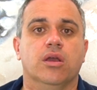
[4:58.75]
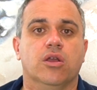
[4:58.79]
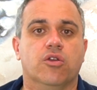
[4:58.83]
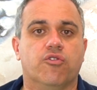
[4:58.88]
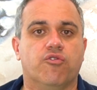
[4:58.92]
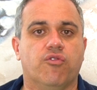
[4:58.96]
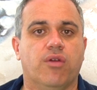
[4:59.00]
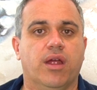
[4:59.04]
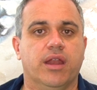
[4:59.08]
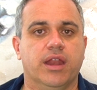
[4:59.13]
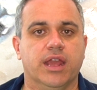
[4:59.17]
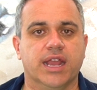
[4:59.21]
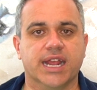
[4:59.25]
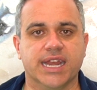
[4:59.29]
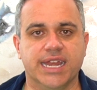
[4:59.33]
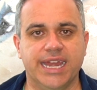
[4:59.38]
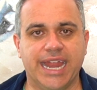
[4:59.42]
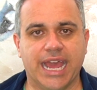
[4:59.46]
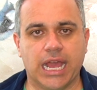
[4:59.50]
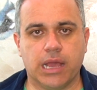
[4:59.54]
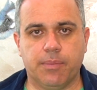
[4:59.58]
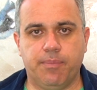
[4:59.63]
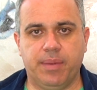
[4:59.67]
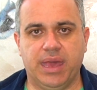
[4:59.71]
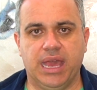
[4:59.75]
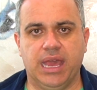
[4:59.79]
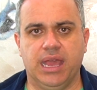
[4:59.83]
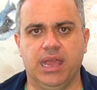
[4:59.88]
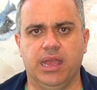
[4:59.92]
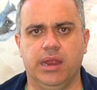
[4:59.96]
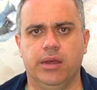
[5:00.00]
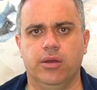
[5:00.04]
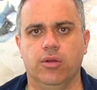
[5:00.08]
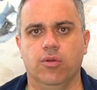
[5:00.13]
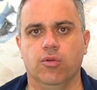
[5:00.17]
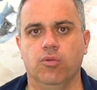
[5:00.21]
chronic neck
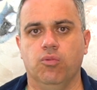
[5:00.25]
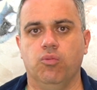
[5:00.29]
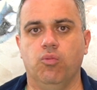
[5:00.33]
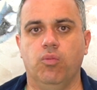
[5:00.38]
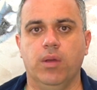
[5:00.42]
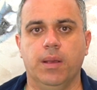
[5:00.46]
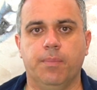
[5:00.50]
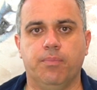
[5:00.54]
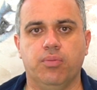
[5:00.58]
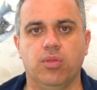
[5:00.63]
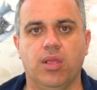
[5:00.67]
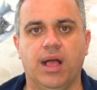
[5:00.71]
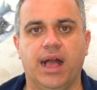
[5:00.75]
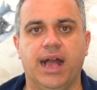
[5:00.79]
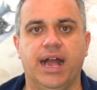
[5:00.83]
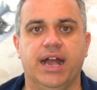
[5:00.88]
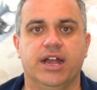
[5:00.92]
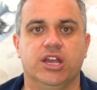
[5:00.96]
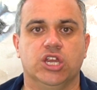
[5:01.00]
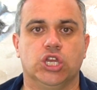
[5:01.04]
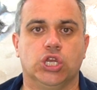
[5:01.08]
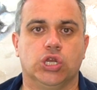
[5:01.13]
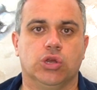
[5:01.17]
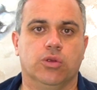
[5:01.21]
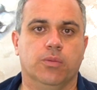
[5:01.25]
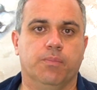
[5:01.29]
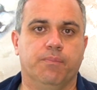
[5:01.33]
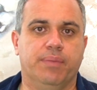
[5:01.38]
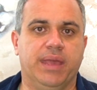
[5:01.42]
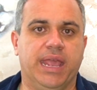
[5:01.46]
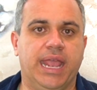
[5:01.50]
pain or whiplash or